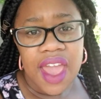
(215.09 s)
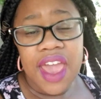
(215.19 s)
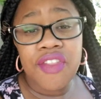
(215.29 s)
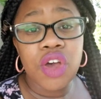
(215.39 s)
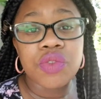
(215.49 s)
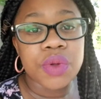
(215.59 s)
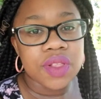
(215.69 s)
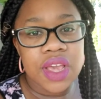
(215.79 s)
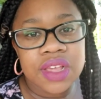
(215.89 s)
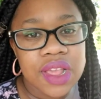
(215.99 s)
And those were
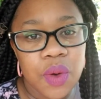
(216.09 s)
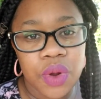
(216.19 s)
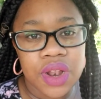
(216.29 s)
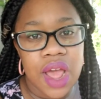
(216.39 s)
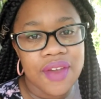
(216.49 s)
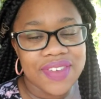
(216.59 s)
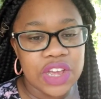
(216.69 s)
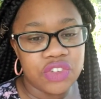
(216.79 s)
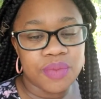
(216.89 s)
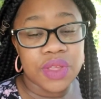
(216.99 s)
things that were not
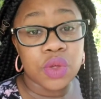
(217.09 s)
fears for me.